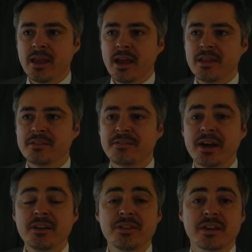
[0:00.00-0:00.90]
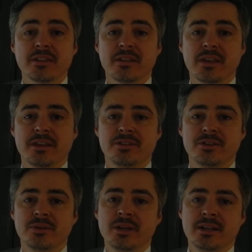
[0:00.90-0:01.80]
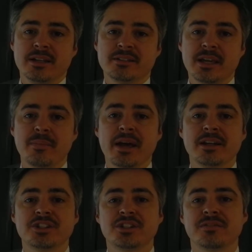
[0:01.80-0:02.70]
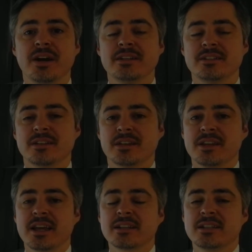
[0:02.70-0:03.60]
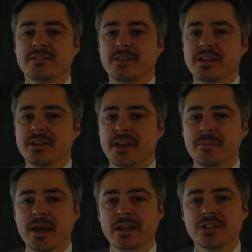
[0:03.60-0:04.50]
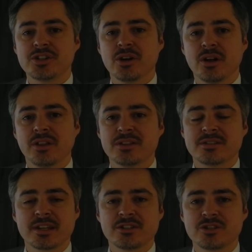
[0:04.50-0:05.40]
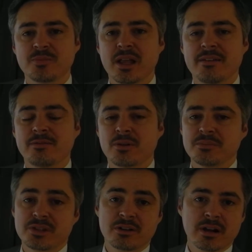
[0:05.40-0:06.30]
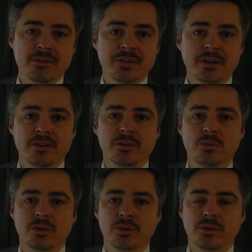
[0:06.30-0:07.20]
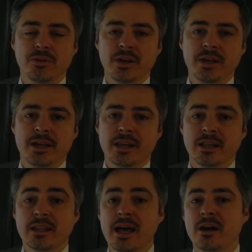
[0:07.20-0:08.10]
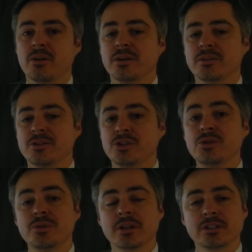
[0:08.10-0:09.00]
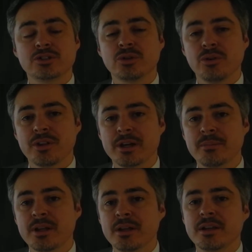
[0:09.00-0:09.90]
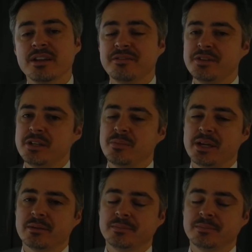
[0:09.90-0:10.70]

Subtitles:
And the final thing that they do is they manage device connectivity. They manage all the sensor platforms that are out there in the world and allow you to control them if need be.